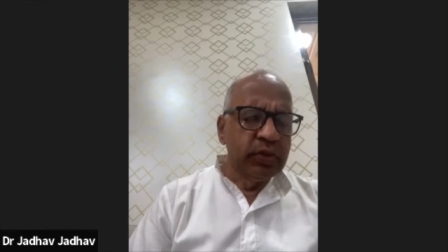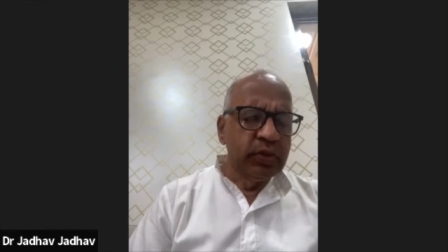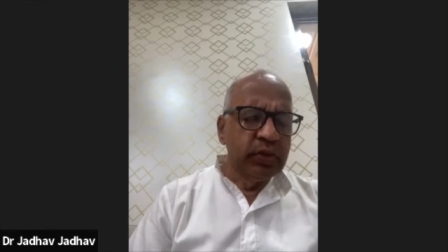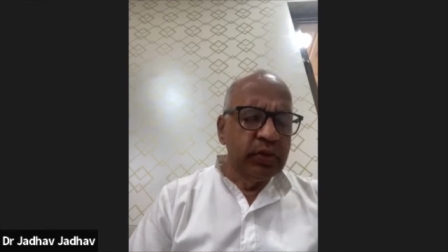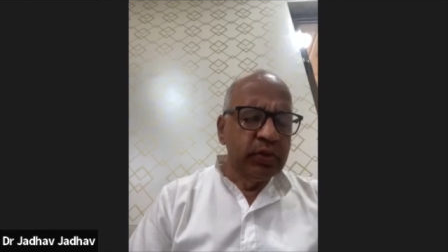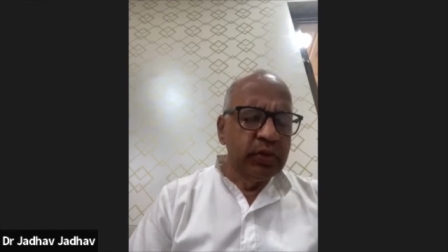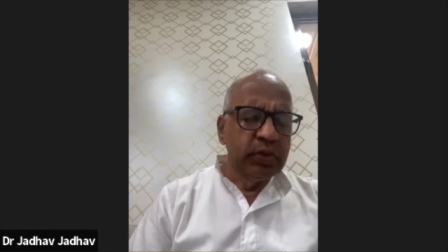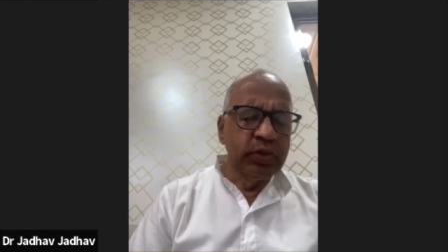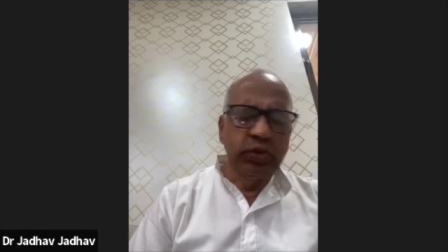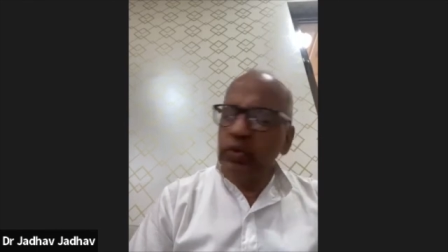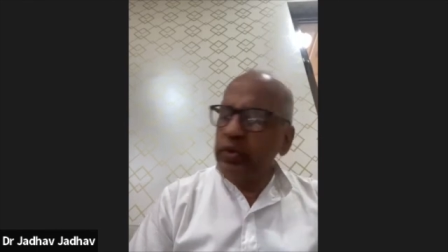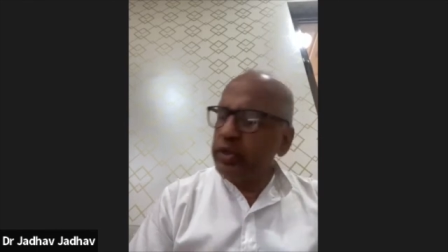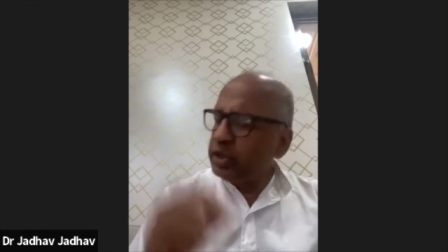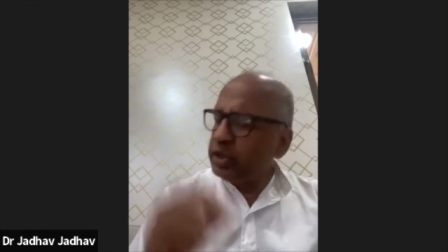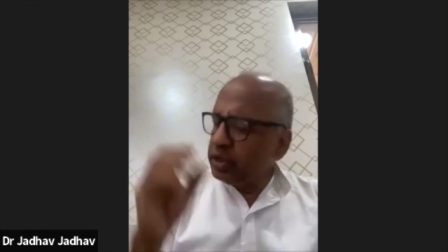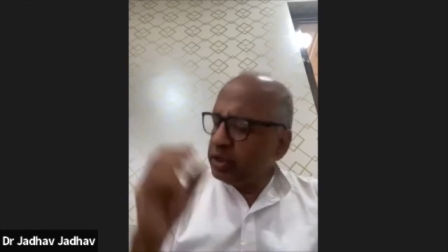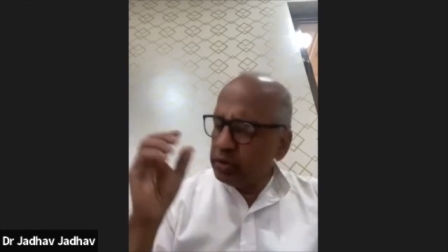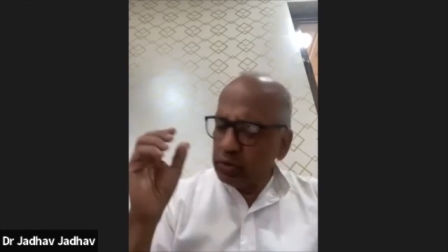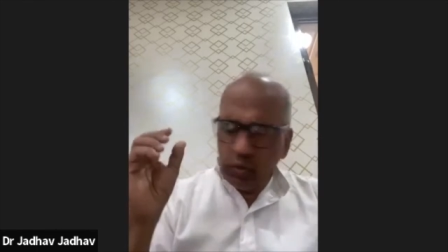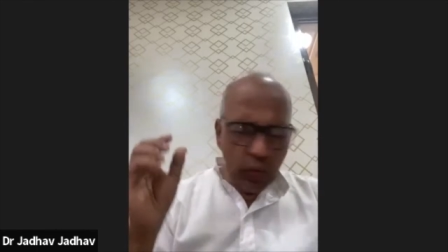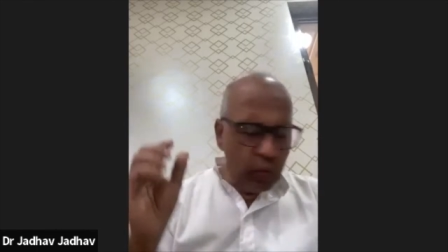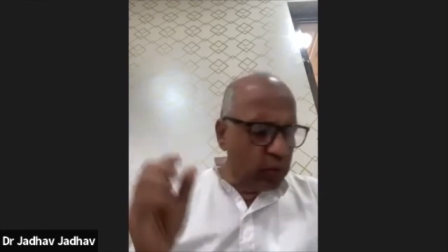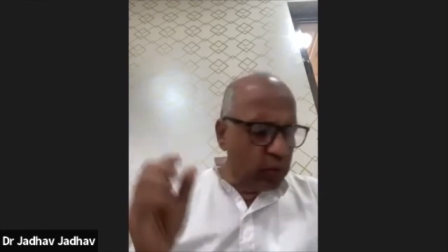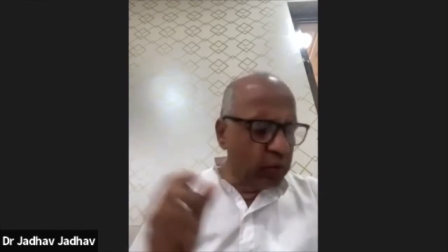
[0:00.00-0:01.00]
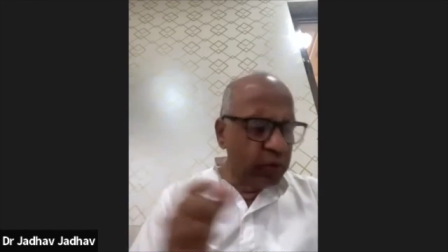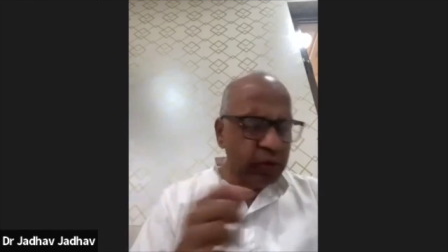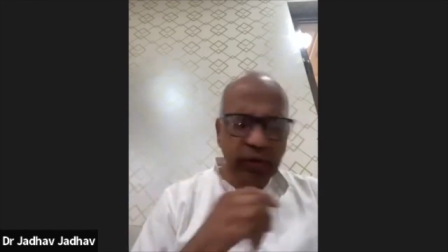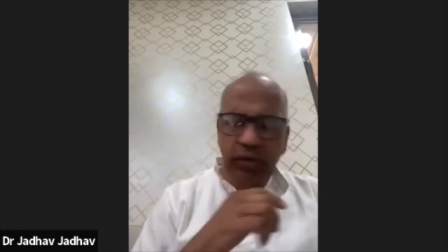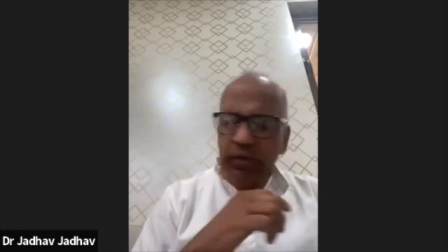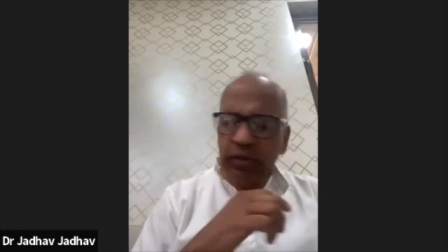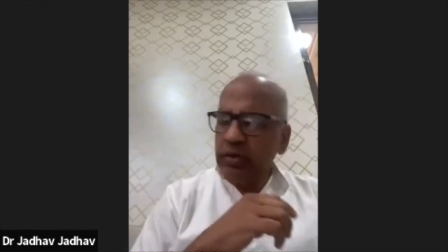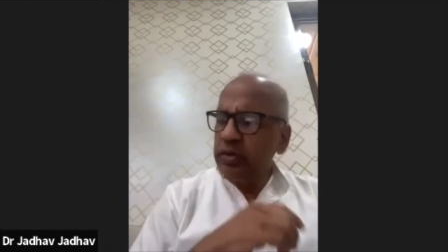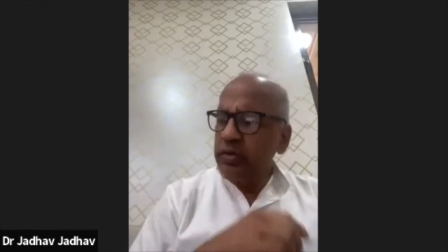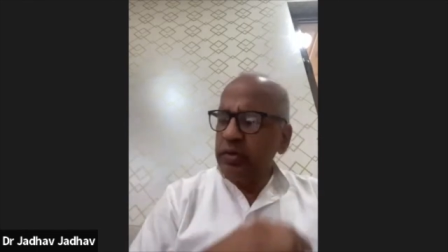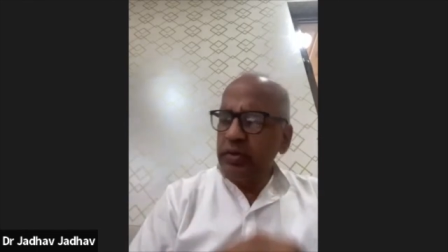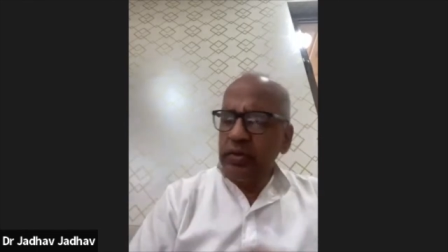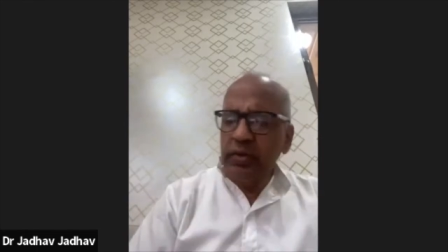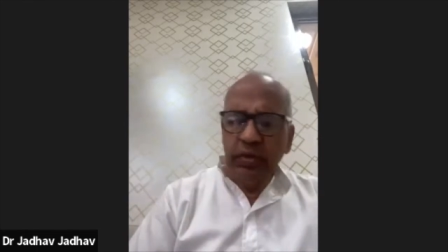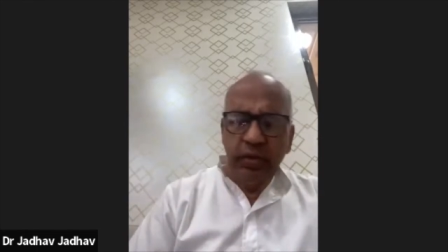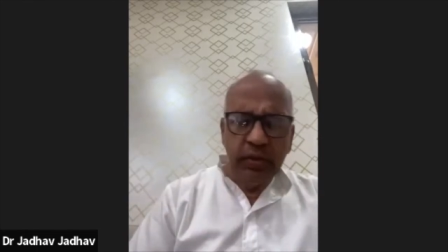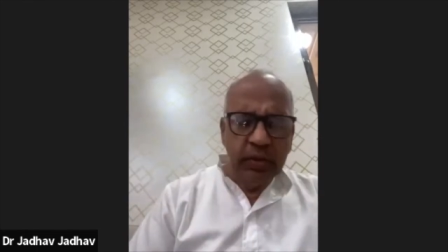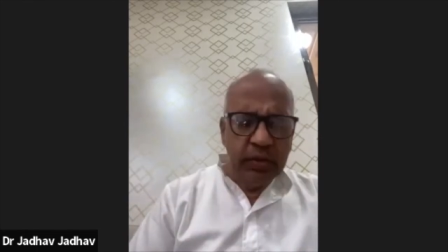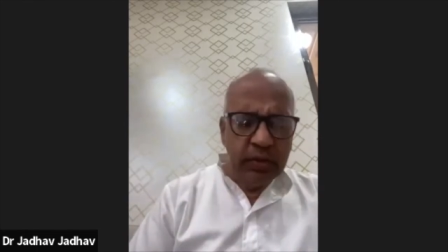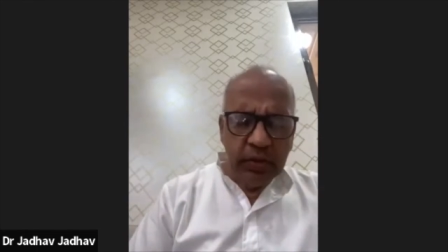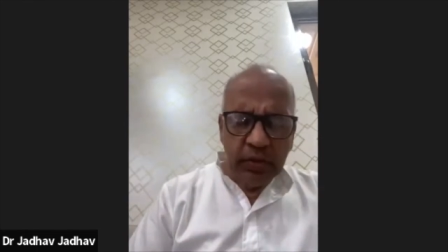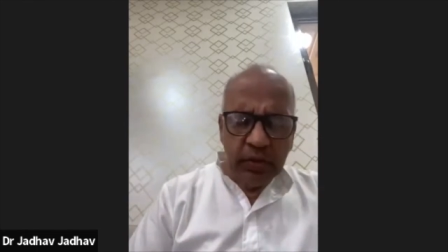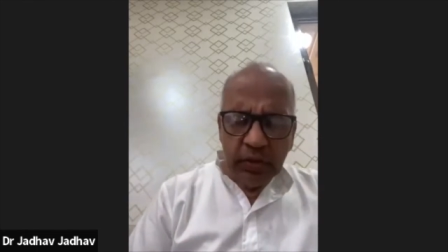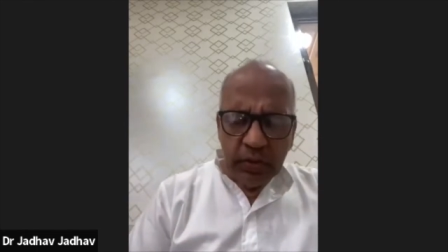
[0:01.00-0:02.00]
So he took
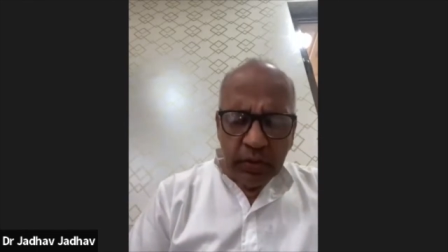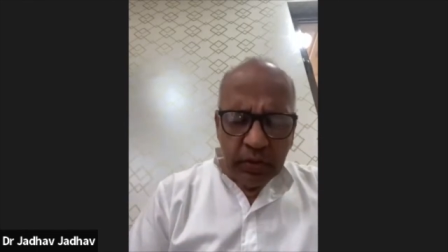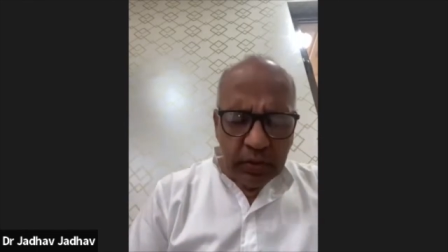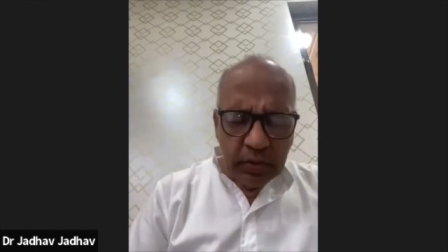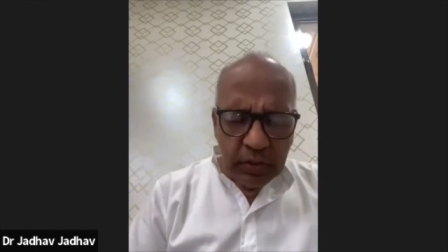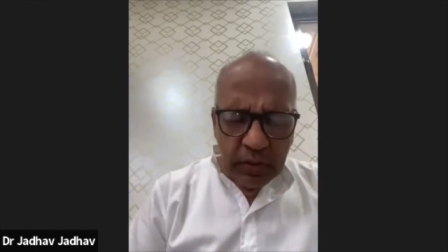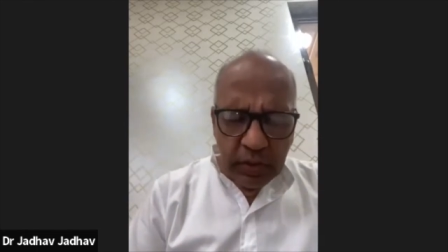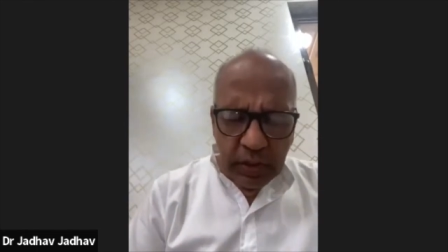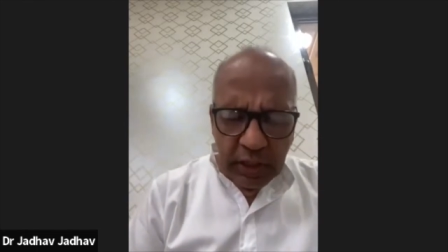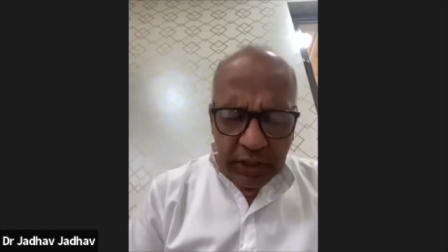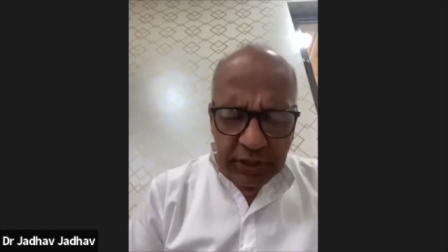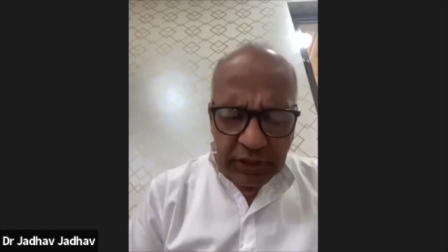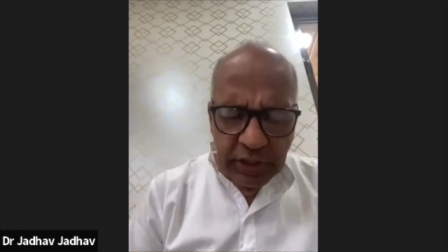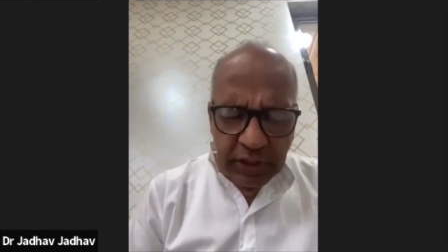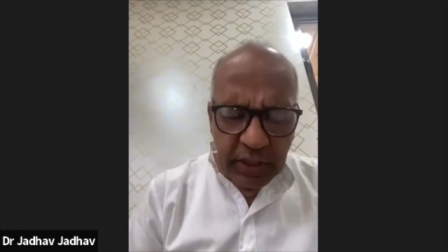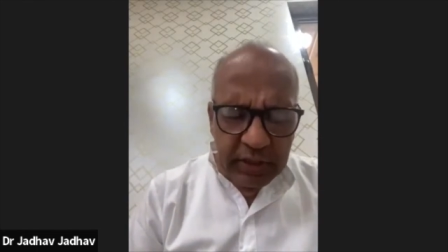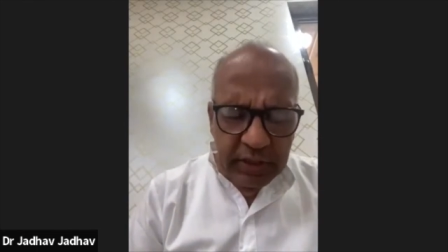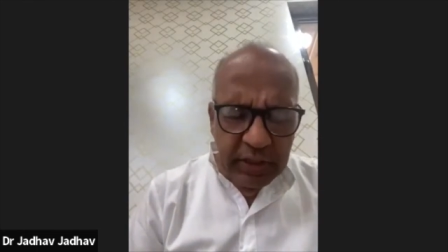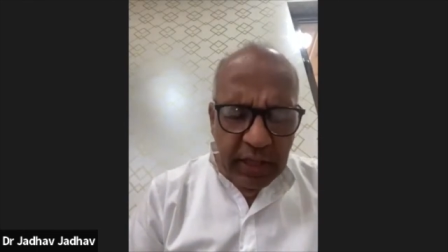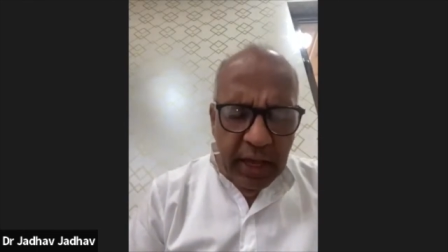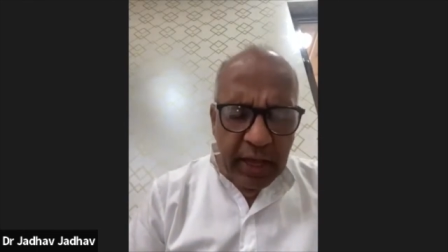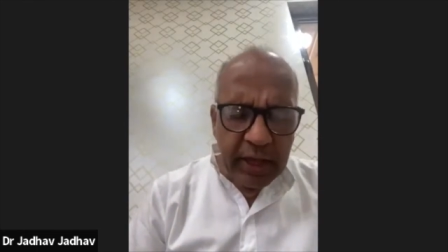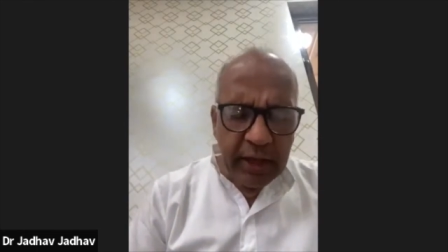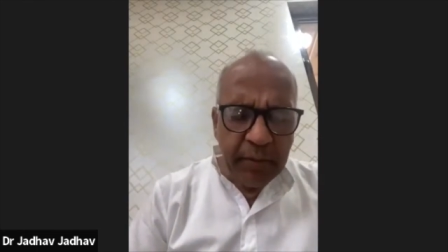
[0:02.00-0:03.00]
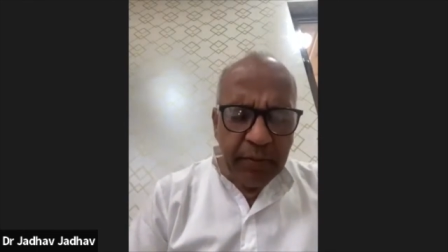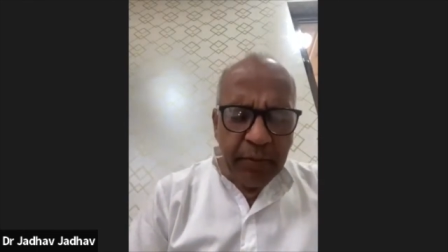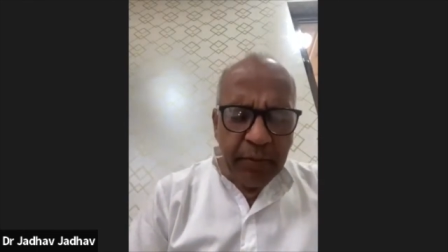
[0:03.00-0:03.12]
Ashtadhyayi,